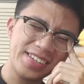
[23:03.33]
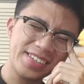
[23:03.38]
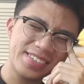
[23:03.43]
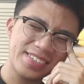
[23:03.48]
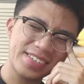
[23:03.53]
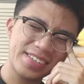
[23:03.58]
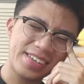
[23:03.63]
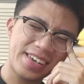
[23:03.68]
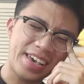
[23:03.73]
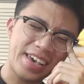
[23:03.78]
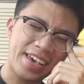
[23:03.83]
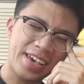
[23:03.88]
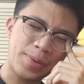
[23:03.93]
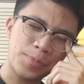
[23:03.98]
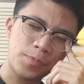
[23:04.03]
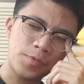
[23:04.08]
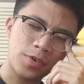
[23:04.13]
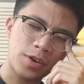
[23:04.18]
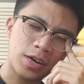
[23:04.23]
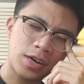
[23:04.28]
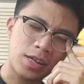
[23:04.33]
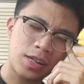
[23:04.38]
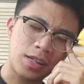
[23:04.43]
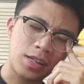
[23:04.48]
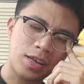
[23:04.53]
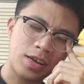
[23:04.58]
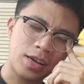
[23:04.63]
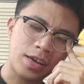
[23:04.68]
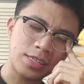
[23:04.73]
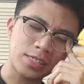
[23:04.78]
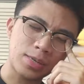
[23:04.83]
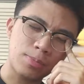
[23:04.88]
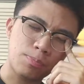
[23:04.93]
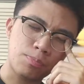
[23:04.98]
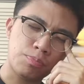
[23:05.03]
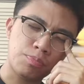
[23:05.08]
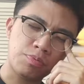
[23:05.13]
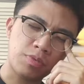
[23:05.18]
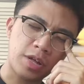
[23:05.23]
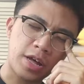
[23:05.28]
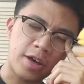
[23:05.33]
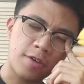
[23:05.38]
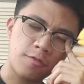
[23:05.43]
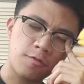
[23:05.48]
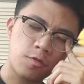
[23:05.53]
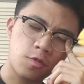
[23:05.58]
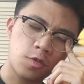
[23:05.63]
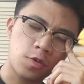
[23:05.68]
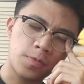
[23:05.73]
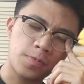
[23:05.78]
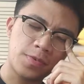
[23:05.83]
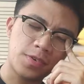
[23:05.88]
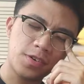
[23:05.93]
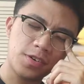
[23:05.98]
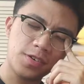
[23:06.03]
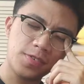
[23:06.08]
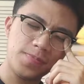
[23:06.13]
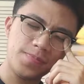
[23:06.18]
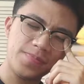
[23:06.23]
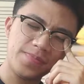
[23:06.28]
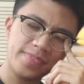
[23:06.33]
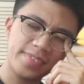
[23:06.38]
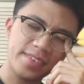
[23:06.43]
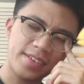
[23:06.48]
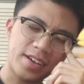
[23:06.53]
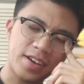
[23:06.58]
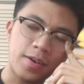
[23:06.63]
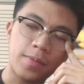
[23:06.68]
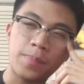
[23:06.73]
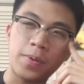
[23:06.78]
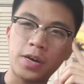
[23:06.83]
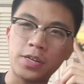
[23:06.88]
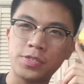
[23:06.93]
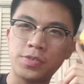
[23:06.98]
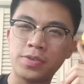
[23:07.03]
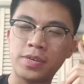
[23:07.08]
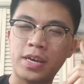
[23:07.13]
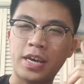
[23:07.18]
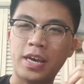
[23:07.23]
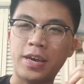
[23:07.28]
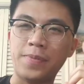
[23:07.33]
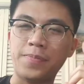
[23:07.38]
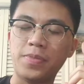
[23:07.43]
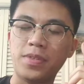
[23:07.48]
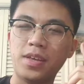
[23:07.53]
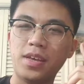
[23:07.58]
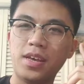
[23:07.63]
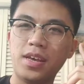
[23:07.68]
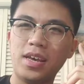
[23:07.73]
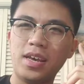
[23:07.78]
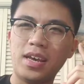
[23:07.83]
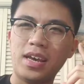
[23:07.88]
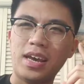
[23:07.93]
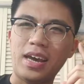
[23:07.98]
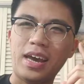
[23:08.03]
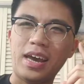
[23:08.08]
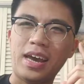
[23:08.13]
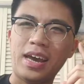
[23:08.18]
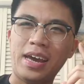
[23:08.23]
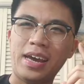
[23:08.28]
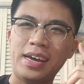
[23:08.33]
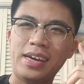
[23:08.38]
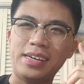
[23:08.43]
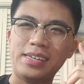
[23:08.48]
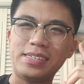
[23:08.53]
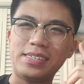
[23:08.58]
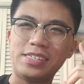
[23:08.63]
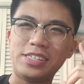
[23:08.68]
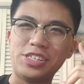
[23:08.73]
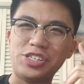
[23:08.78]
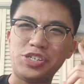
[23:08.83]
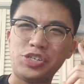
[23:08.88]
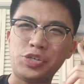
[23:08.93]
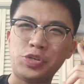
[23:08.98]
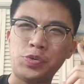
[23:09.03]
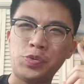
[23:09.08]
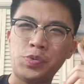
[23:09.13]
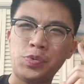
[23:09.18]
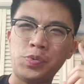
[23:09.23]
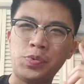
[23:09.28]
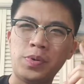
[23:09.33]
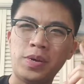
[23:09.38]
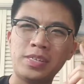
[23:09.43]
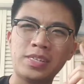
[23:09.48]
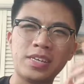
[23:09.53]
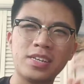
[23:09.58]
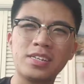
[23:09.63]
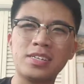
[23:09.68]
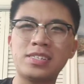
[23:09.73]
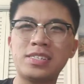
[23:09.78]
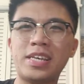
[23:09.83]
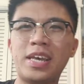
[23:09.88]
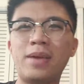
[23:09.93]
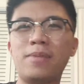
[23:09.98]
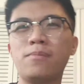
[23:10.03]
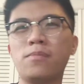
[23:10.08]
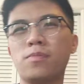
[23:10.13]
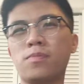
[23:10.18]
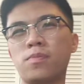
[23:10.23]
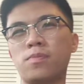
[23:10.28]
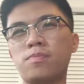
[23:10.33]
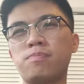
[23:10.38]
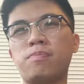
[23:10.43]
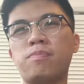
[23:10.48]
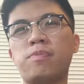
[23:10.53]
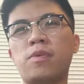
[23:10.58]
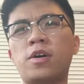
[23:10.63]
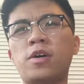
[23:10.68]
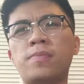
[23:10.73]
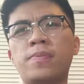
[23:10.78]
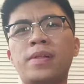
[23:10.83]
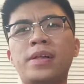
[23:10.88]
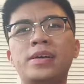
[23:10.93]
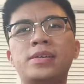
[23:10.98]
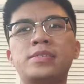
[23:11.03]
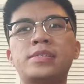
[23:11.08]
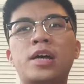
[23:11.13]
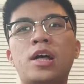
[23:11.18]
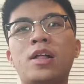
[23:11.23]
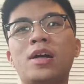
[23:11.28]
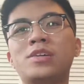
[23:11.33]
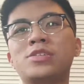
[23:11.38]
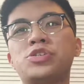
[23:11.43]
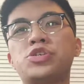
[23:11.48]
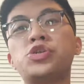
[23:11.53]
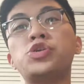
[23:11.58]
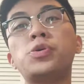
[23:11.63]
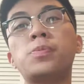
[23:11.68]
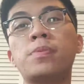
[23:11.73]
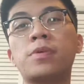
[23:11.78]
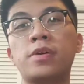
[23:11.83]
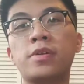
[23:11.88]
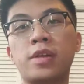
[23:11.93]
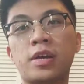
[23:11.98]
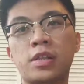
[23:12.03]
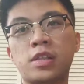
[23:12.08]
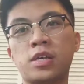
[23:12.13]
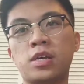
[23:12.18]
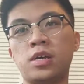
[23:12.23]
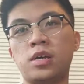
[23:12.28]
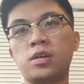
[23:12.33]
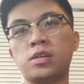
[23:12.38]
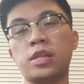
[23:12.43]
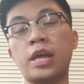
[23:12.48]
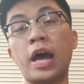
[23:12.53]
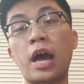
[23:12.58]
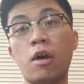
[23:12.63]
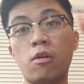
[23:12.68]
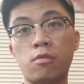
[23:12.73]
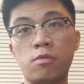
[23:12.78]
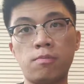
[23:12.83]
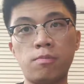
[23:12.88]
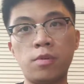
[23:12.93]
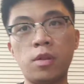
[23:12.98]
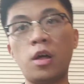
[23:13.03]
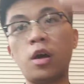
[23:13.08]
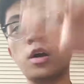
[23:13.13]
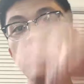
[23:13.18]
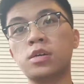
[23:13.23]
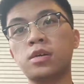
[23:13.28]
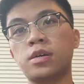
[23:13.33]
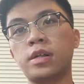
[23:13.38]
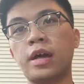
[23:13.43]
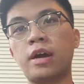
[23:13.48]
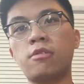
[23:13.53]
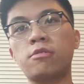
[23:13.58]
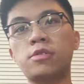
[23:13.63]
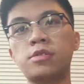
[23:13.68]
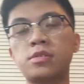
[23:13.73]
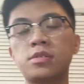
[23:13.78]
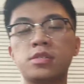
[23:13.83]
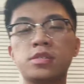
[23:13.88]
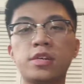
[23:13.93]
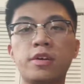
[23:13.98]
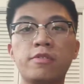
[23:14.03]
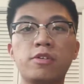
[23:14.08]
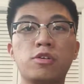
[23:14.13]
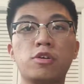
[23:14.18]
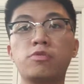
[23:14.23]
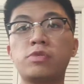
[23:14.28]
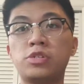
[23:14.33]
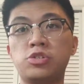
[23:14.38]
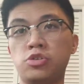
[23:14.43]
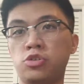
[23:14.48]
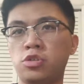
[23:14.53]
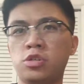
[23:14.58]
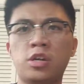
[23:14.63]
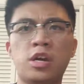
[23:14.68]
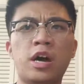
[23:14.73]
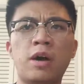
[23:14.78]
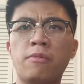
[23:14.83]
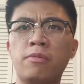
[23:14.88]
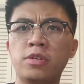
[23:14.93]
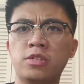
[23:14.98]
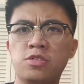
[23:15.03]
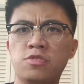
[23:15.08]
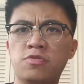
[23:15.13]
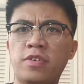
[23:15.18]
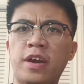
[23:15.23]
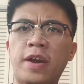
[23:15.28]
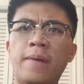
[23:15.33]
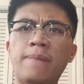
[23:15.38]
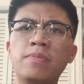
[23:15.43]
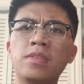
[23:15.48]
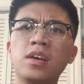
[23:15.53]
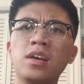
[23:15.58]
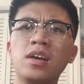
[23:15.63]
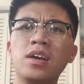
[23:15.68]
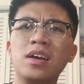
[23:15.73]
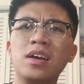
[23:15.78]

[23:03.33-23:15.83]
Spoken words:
is a game where like it's a platformer, a puzzle game, and it's like the same art play style as Hubert, like the block tower and stuff. You go reach to the top, which is fine.